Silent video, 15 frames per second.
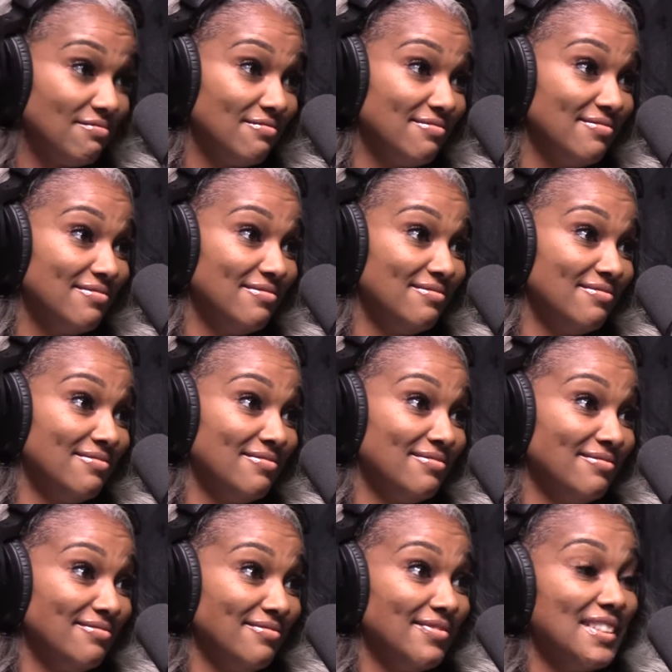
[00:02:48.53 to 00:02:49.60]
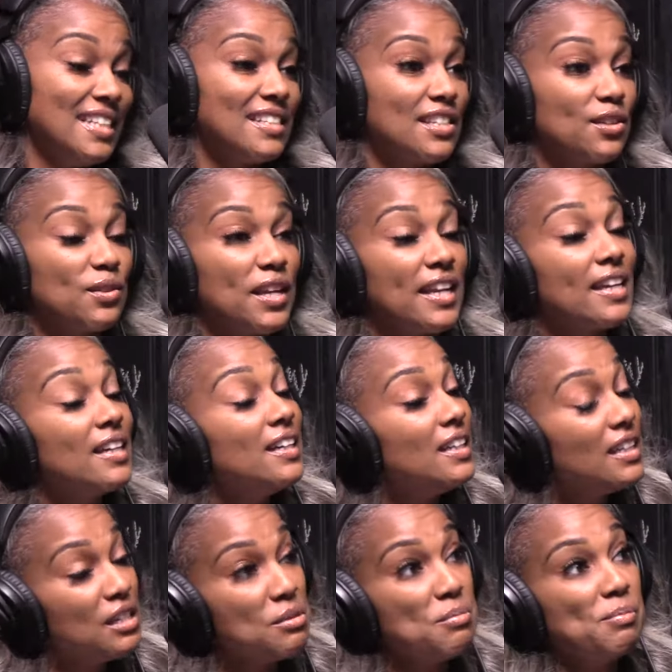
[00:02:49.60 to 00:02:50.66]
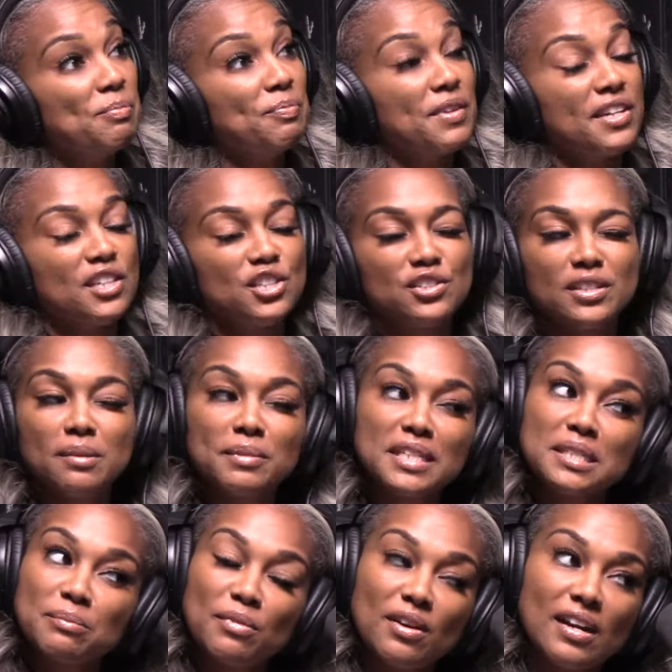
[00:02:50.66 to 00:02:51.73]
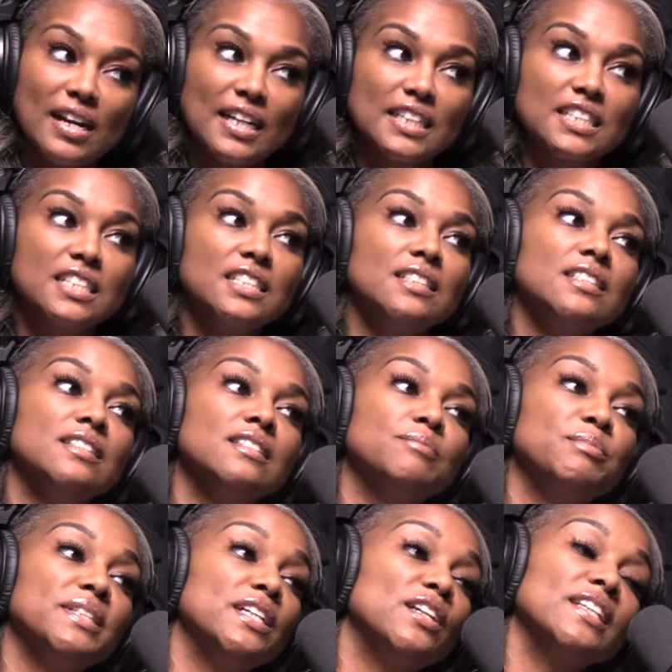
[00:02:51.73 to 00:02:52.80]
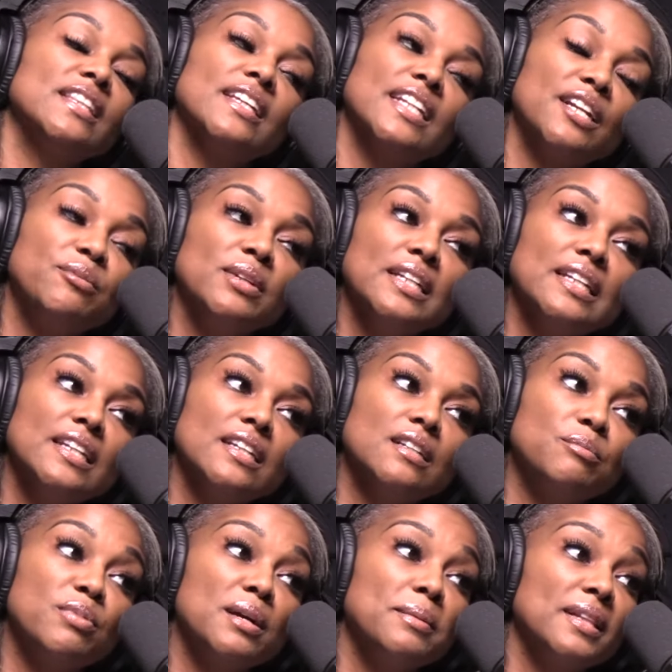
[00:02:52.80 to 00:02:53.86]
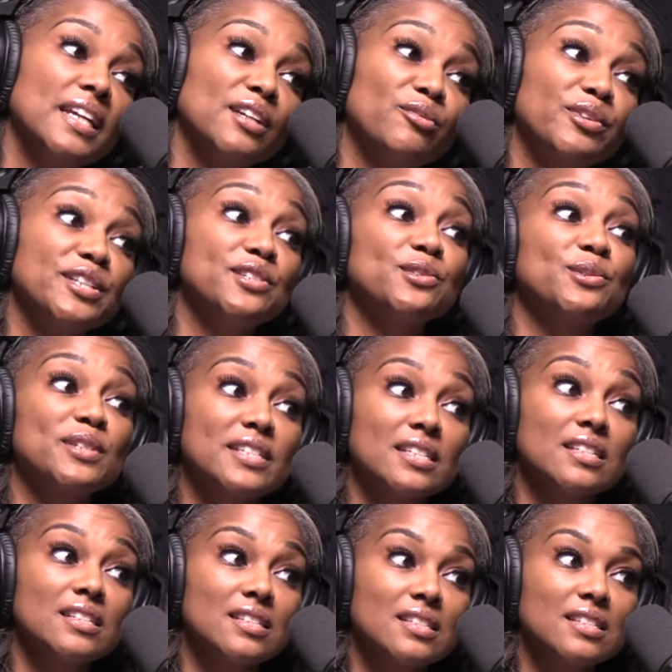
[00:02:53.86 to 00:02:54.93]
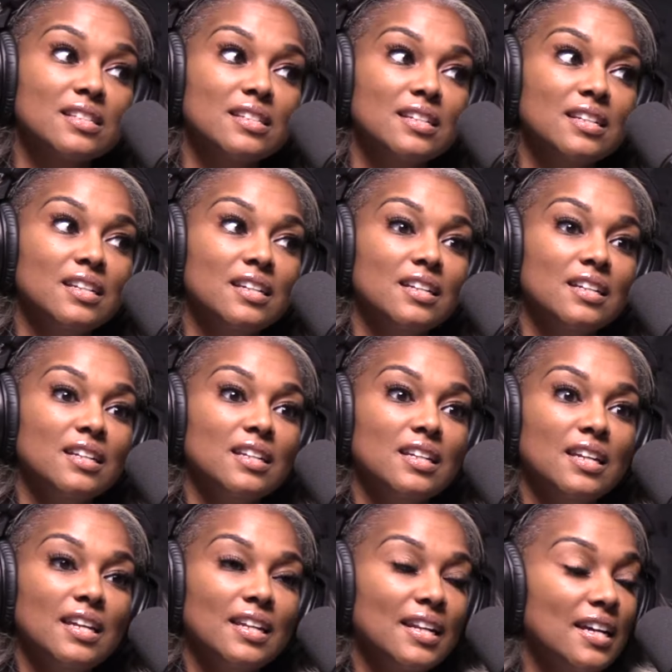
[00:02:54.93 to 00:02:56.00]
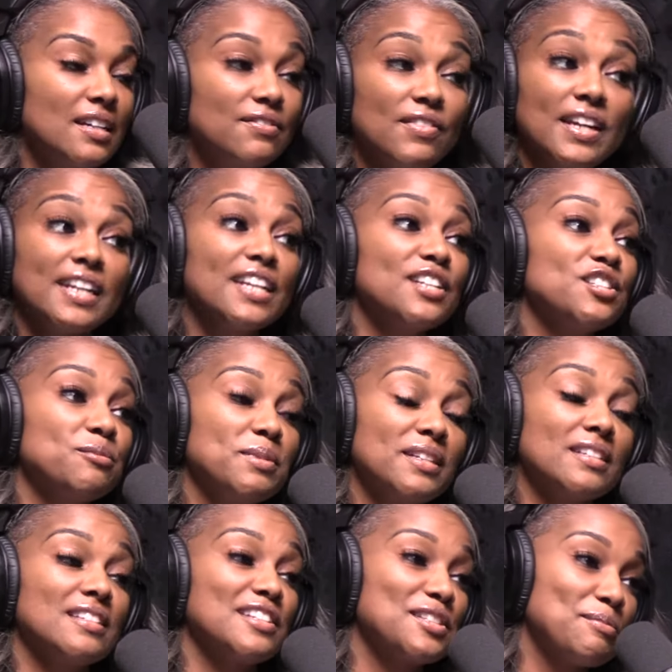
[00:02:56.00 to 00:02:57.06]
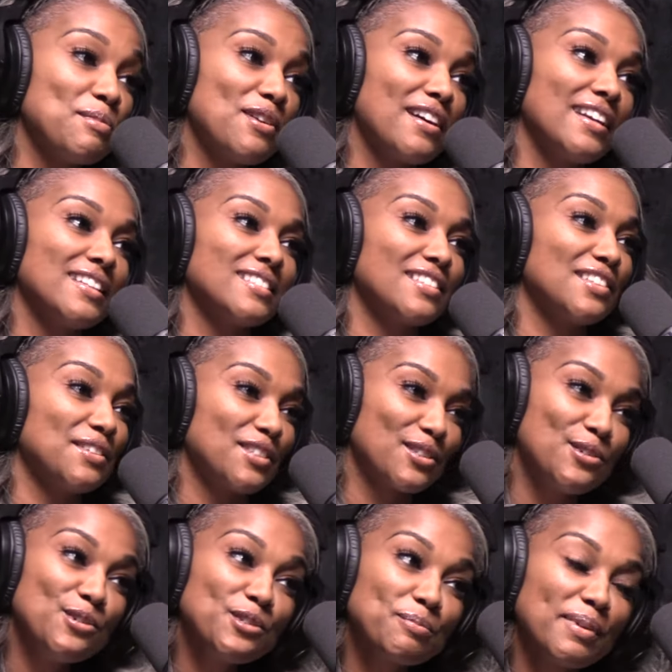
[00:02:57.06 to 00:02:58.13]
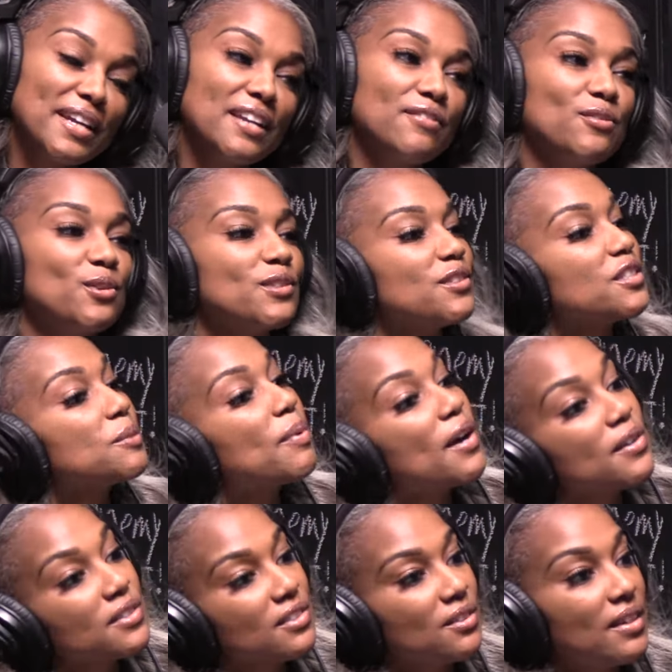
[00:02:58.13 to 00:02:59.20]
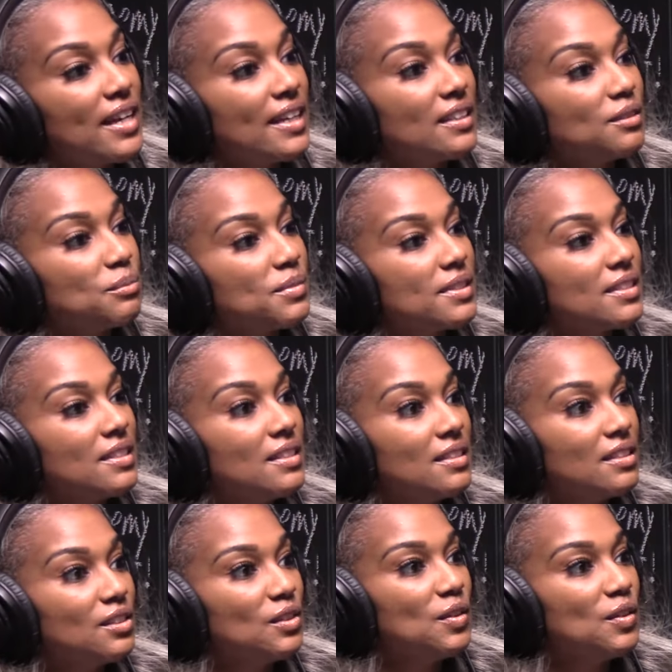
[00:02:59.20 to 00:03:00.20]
Oh wow! So they come, they're extremely smart, but the only thing they really need are probably like resources. Mm-hmm and not financial because they're smart. So the schools pay for, so it's personal items, you know.